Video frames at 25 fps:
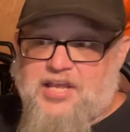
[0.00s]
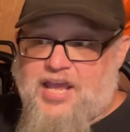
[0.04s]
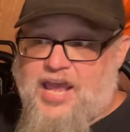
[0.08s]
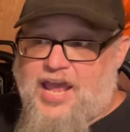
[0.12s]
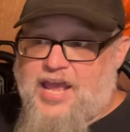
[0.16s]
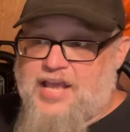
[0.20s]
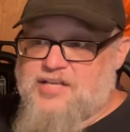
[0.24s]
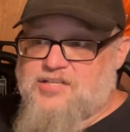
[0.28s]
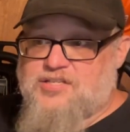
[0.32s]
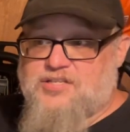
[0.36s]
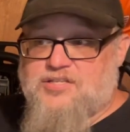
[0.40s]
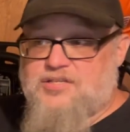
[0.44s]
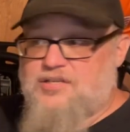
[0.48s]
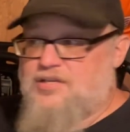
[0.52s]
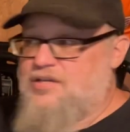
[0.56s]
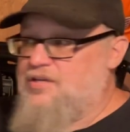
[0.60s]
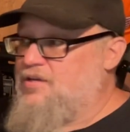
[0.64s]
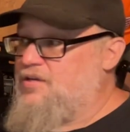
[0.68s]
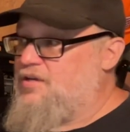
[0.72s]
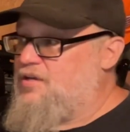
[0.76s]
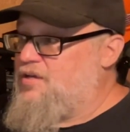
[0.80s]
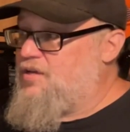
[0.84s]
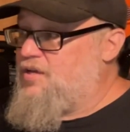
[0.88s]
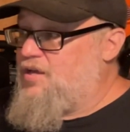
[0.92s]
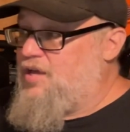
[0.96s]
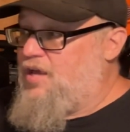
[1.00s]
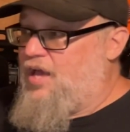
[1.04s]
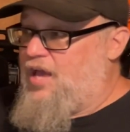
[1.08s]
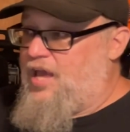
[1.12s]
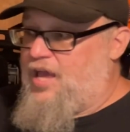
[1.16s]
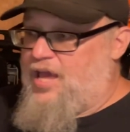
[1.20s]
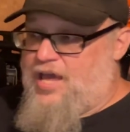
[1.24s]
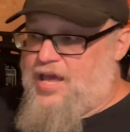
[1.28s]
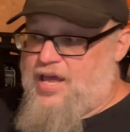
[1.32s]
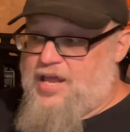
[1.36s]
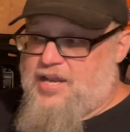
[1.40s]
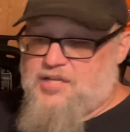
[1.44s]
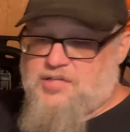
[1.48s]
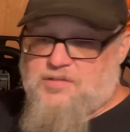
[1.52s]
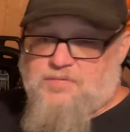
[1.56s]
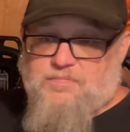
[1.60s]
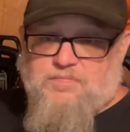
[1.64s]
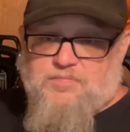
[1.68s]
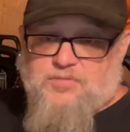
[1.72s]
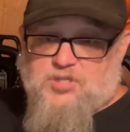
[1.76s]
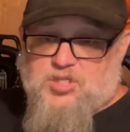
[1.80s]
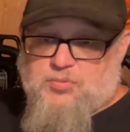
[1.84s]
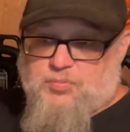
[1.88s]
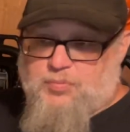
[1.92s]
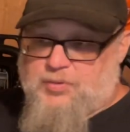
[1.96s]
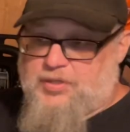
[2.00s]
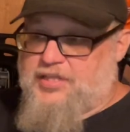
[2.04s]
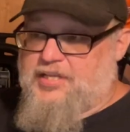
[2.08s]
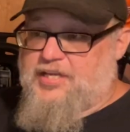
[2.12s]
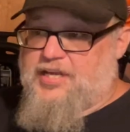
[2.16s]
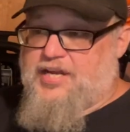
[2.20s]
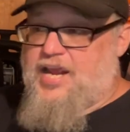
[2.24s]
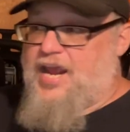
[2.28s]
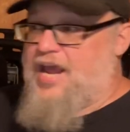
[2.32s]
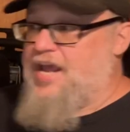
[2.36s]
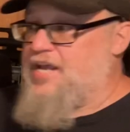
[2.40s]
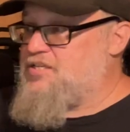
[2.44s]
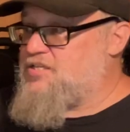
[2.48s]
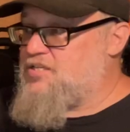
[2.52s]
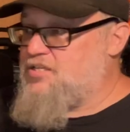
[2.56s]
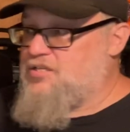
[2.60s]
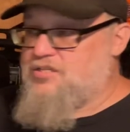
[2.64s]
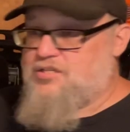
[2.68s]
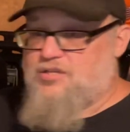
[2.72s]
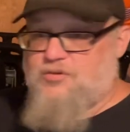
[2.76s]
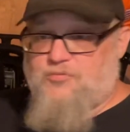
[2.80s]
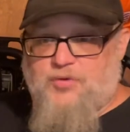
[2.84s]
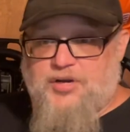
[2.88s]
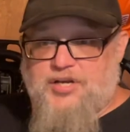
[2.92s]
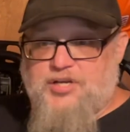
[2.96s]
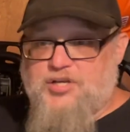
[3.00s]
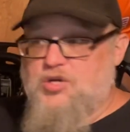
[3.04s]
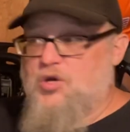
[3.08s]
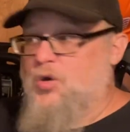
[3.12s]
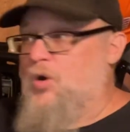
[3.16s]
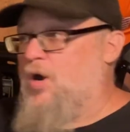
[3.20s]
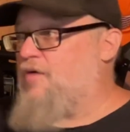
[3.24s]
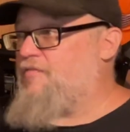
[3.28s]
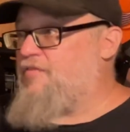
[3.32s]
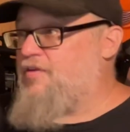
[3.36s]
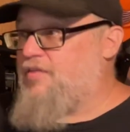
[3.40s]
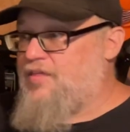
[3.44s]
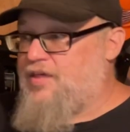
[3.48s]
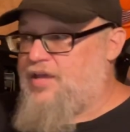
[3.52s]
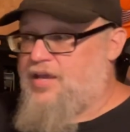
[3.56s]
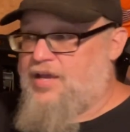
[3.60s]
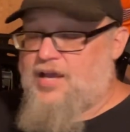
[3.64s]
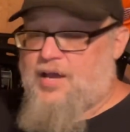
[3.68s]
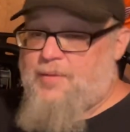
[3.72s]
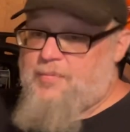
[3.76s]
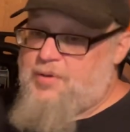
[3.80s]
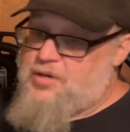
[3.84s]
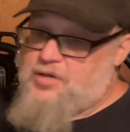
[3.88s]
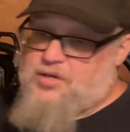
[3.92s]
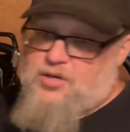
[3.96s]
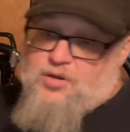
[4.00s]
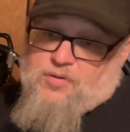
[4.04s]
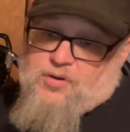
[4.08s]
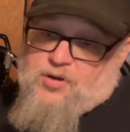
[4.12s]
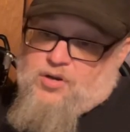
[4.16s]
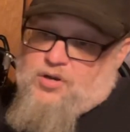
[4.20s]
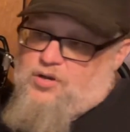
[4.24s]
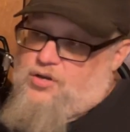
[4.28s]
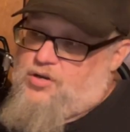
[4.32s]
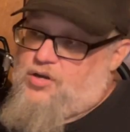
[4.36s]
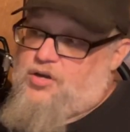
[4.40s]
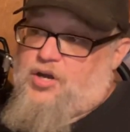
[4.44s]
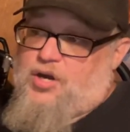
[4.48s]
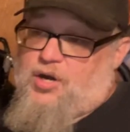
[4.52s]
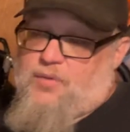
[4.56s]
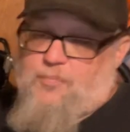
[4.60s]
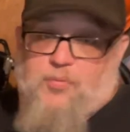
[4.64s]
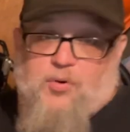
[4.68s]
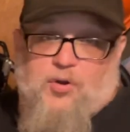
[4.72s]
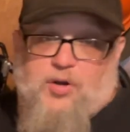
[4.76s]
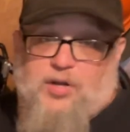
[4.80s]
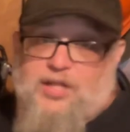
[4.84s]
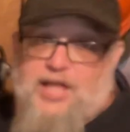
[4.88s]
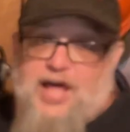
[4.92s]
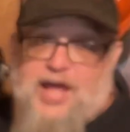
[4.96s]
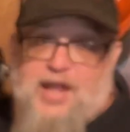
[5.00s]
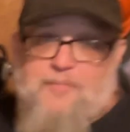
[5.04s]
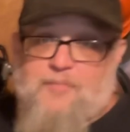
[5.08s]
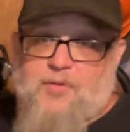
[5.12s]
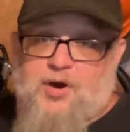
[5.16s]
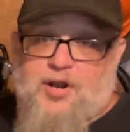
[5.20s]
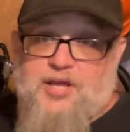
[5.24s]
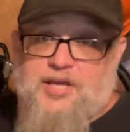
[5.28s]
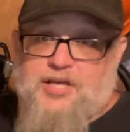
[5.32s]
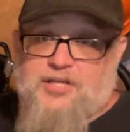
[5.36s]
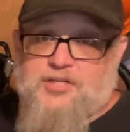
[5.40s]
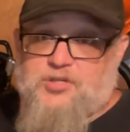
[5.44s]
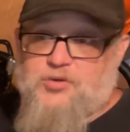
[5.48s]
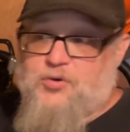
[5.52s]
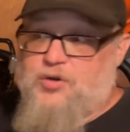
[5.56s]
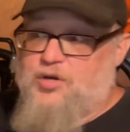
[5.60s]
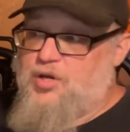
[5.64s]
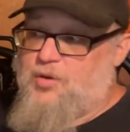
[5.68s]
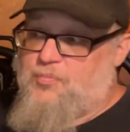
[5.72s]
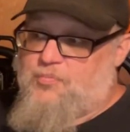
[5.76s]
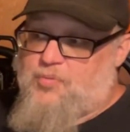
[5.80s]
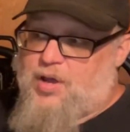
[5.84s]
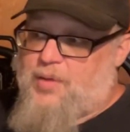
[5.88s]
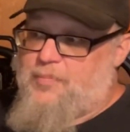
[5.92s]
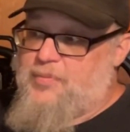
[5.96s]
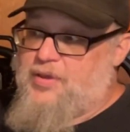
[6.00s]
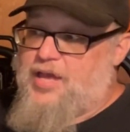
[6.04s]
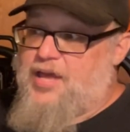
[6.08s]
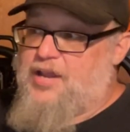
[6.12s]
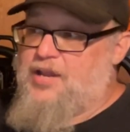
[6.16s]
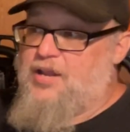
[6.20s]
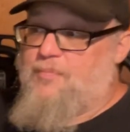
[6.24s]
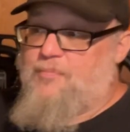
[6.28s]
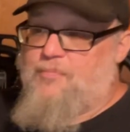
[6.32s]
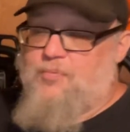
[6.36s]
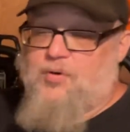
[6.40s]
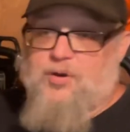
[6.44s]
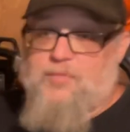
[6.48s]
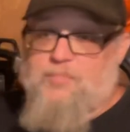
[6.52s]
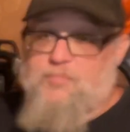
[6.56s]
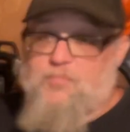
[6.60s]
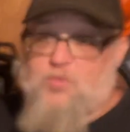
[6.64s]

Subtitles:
case and split the cases and redo everything. I mean, you're going to put a lot of money into it. You'll probably end up putting